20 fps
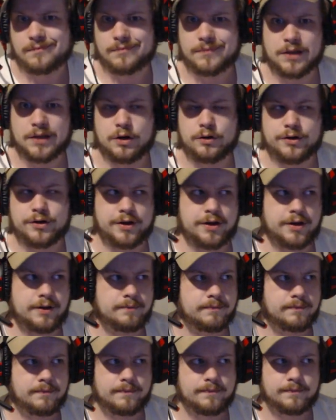Okay.
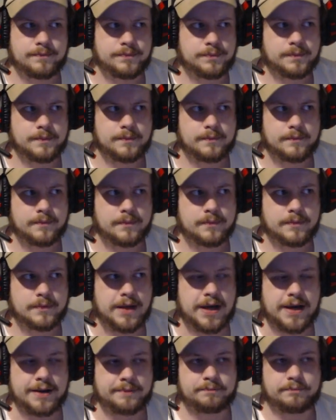
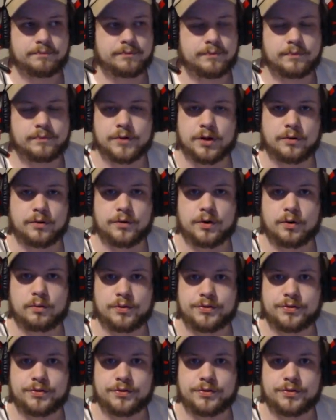I don't know what the